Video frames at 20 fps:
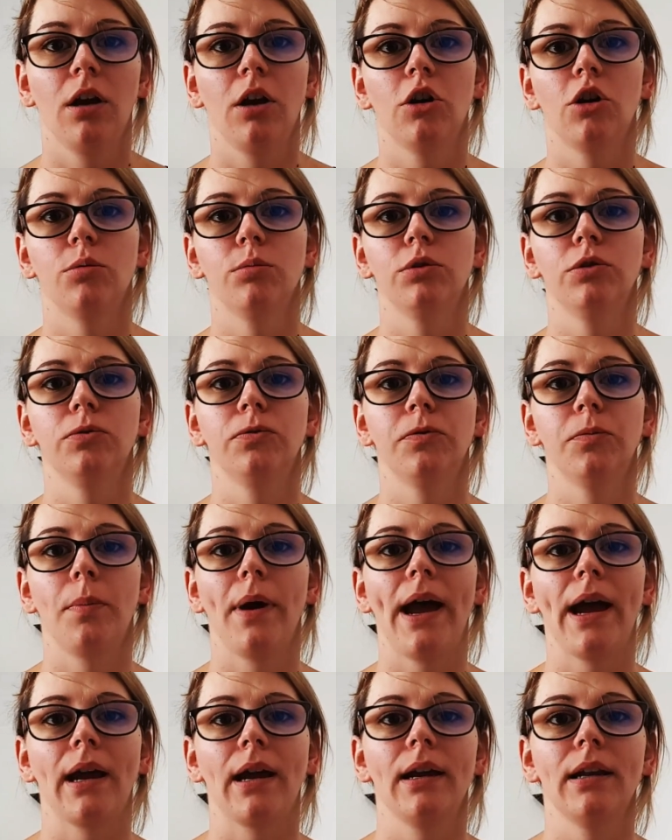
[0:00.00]
moved
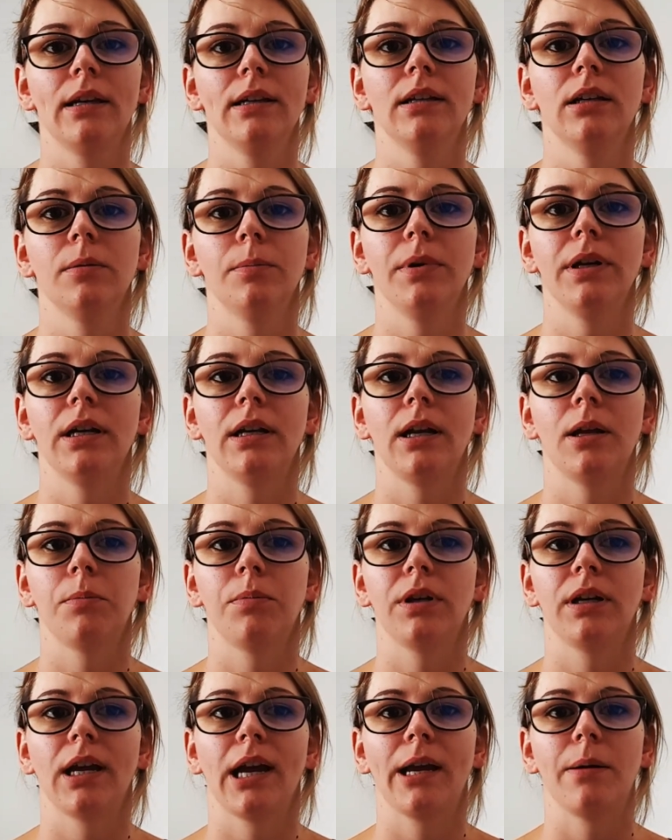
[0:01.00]
back a little bit and
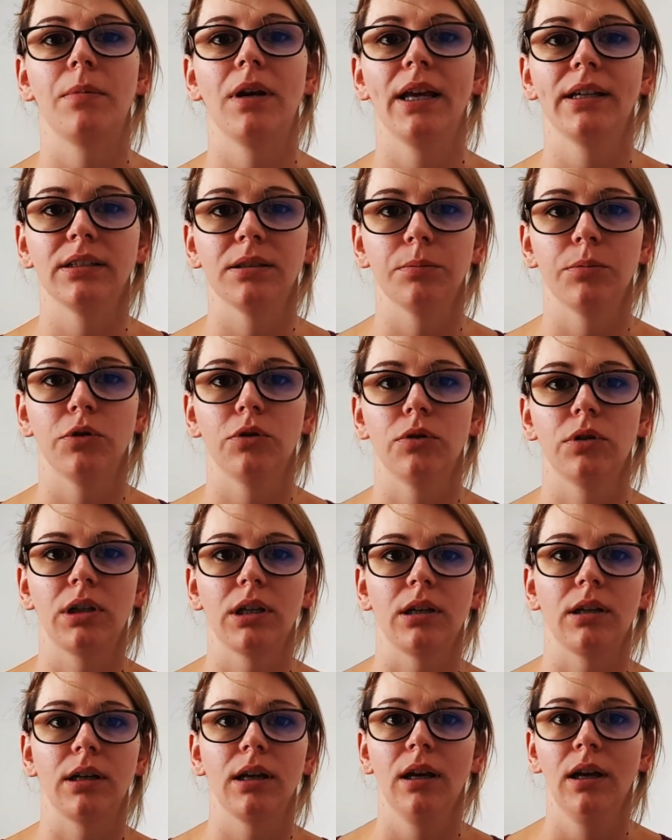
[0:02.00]
became less
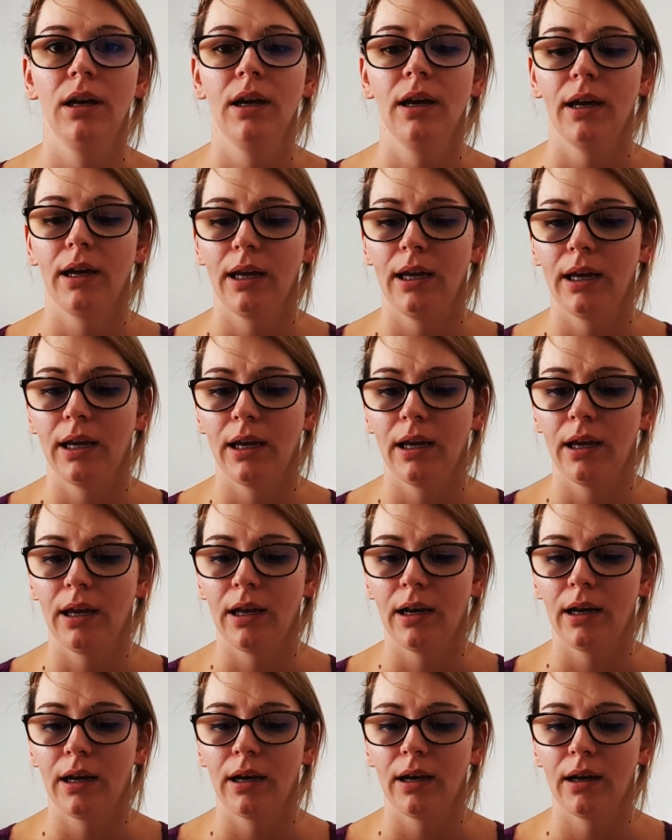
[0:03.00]
important.
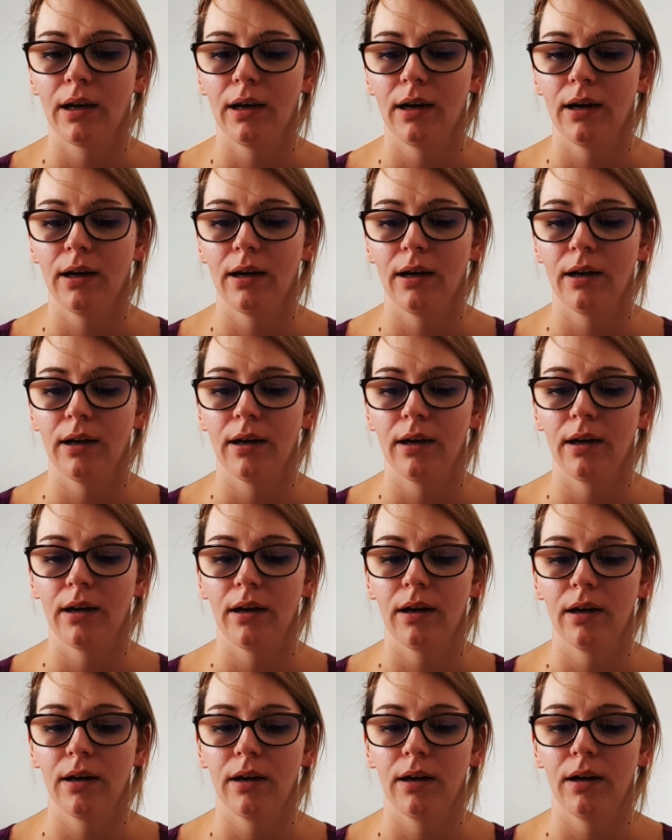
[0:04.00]
And
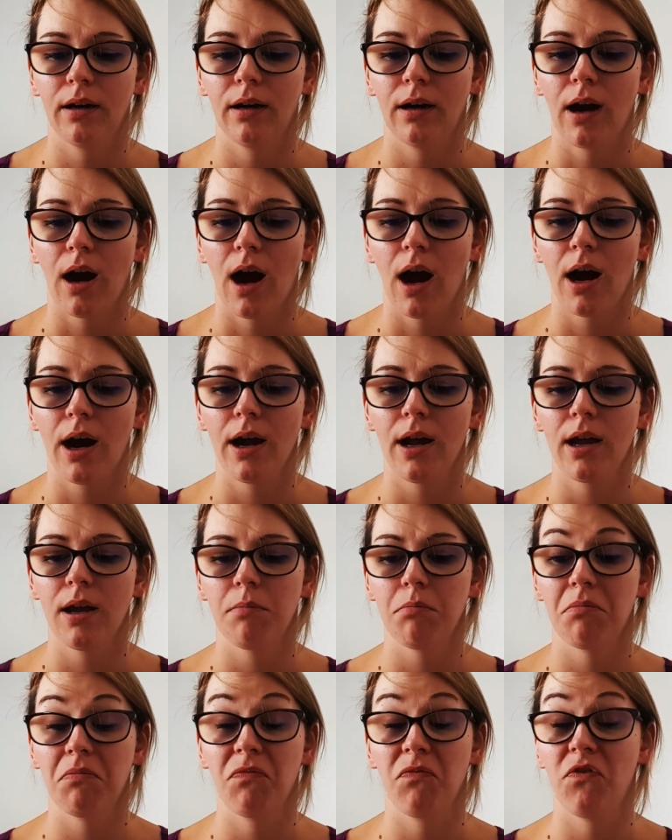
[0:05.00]

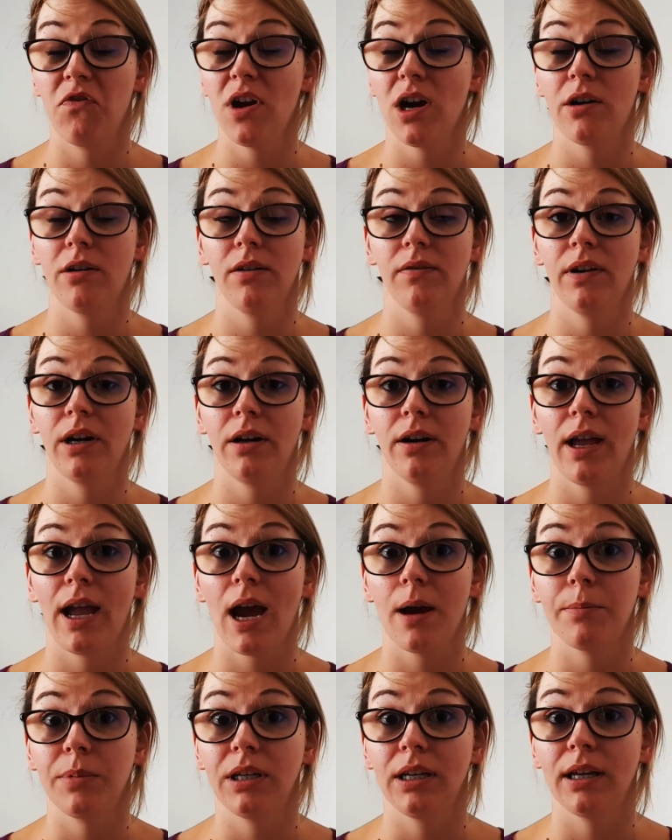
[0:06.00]
I'm very, very
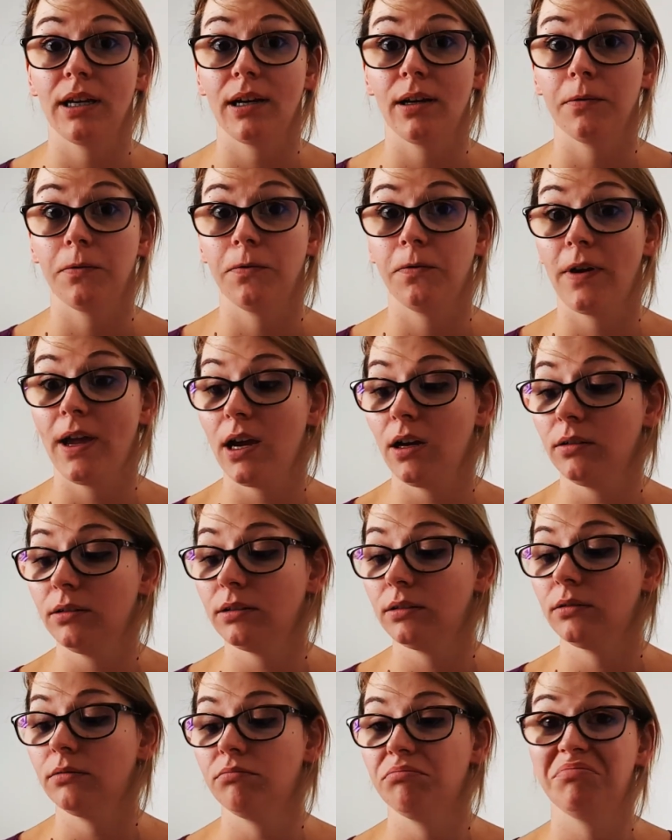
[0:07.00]
happy that I found
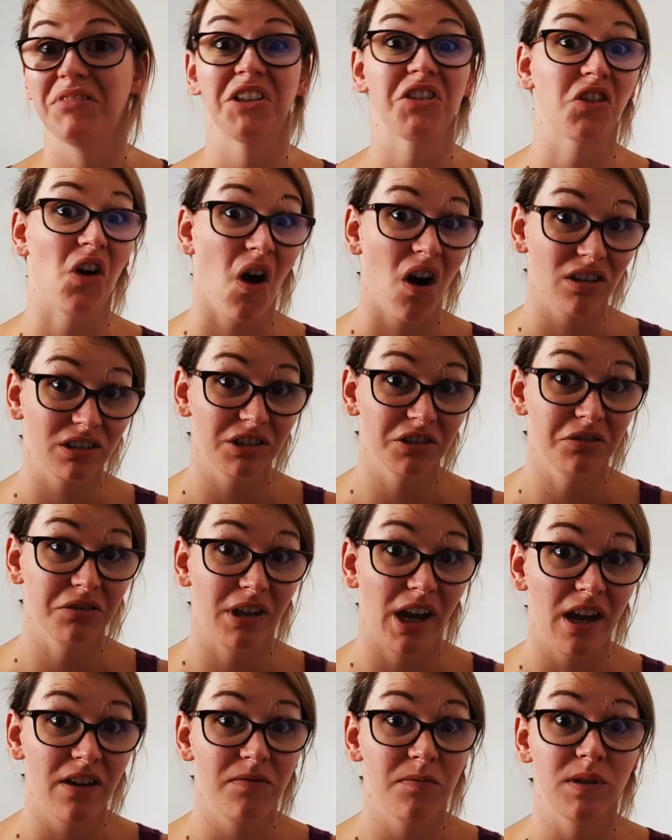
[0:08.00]
the doctor who
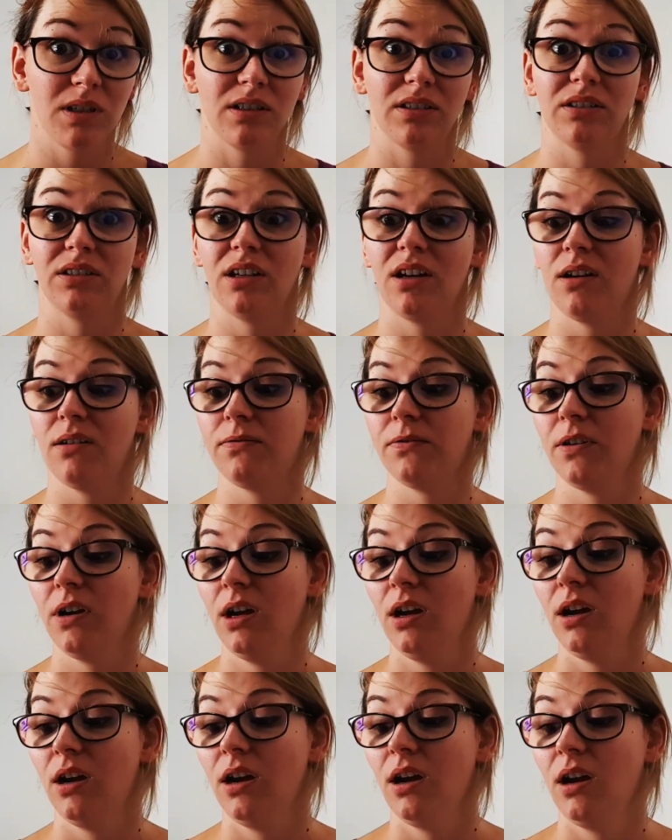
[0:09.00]
gave me the stuff,
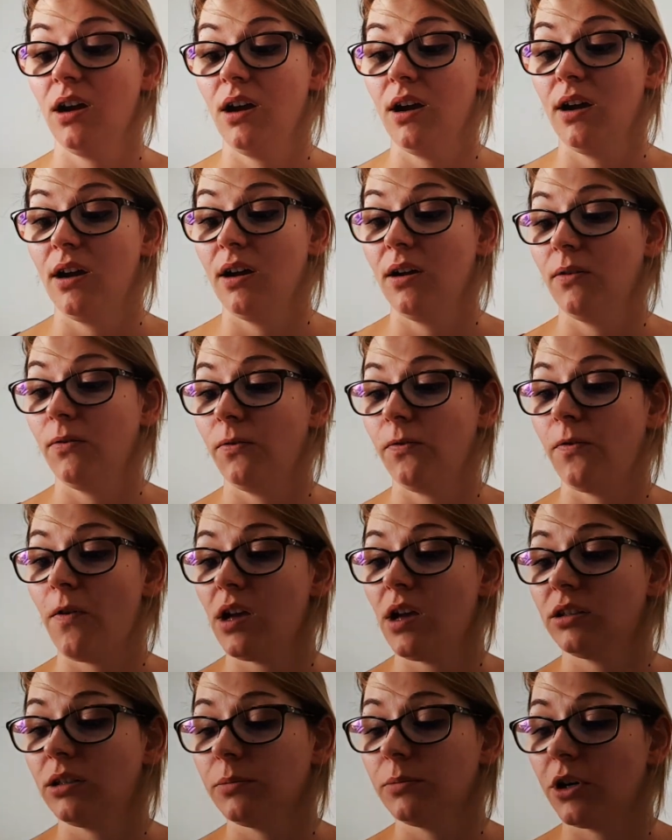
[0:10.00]

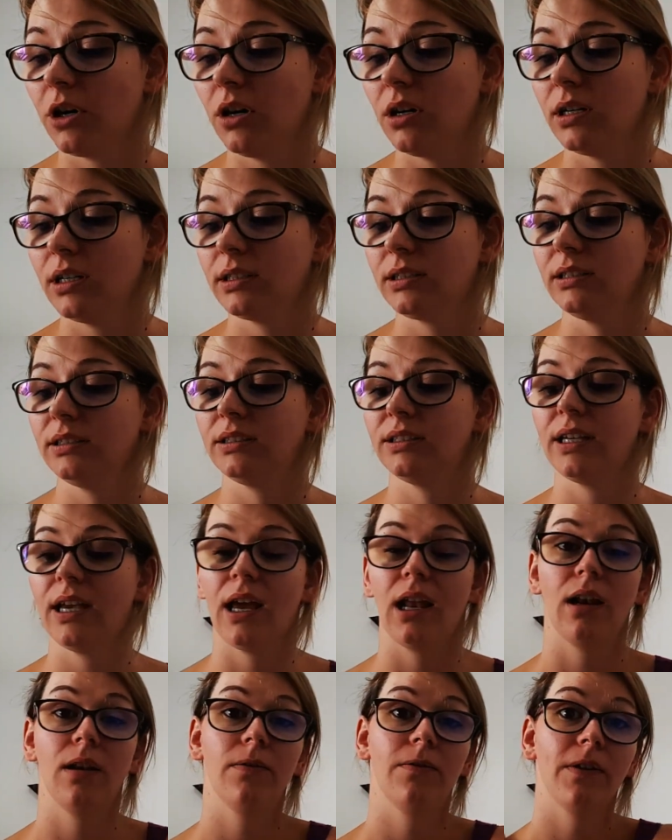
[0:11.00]
found the product
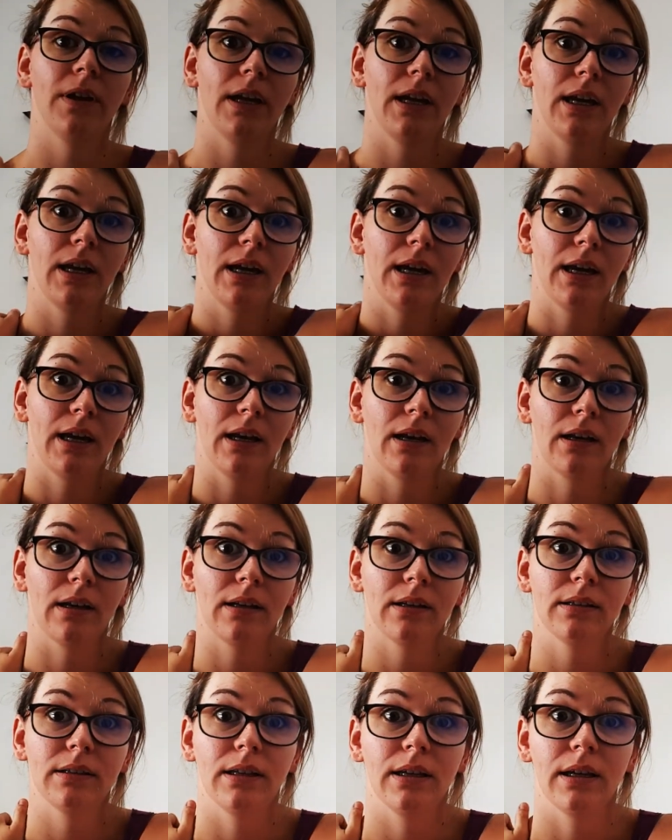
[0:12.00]
itself,
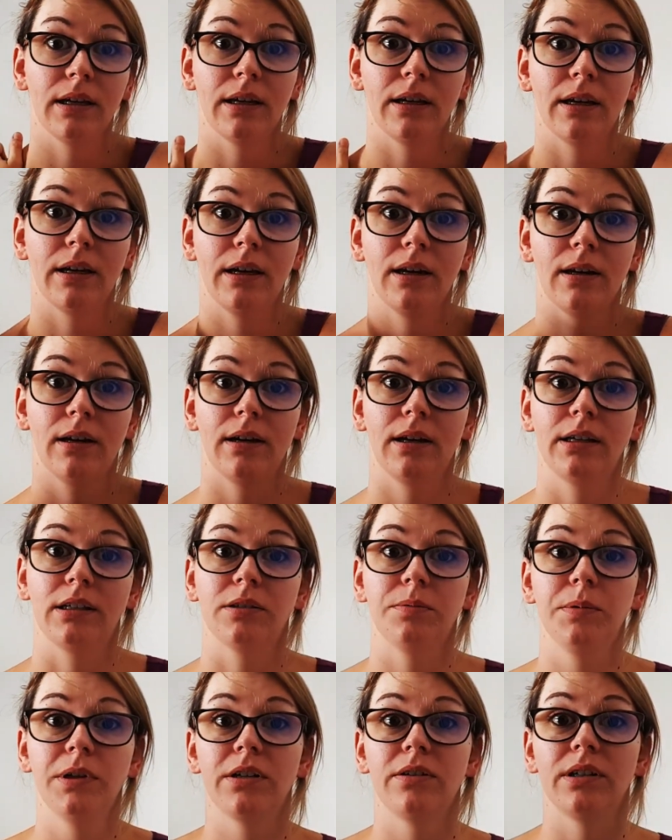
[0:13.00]
and the
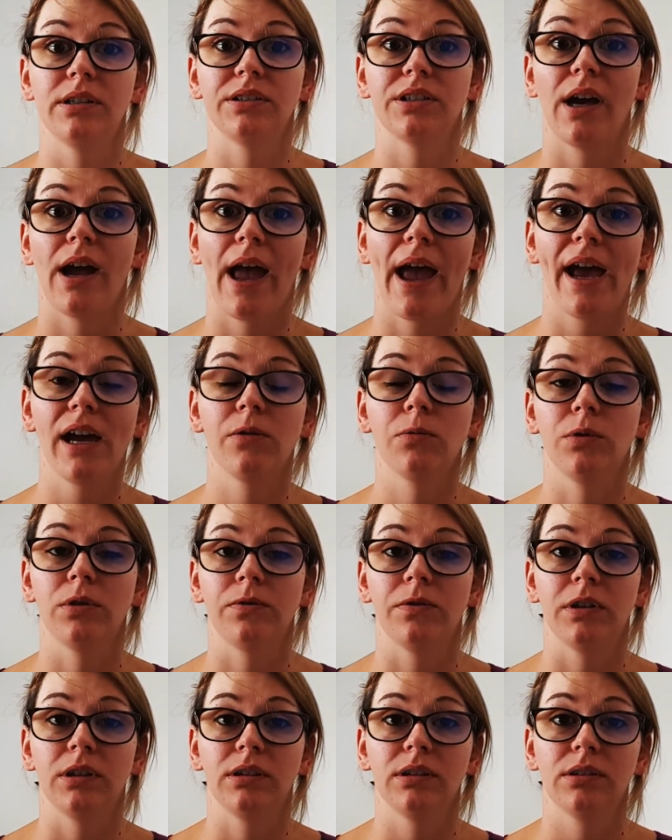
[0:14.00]
experience I had
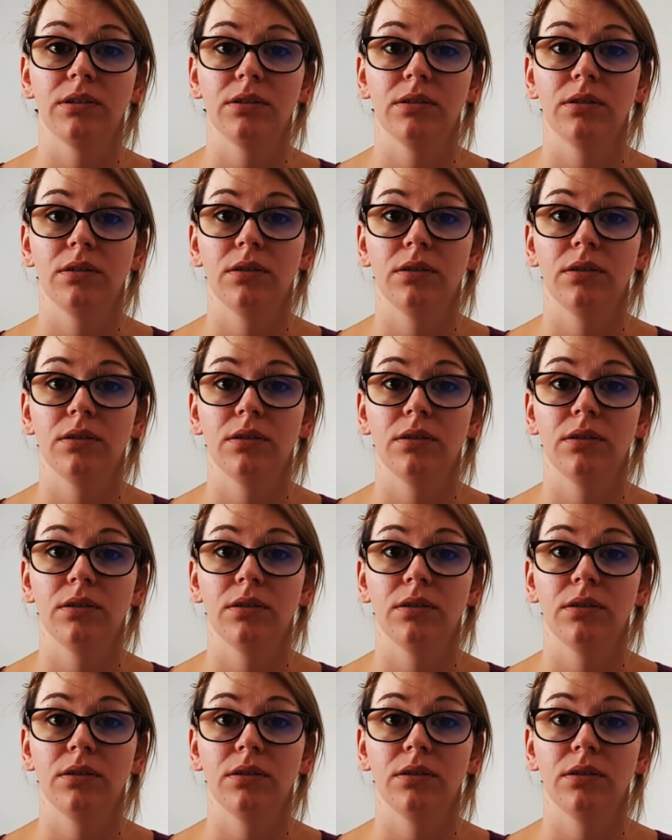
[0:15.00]
with it.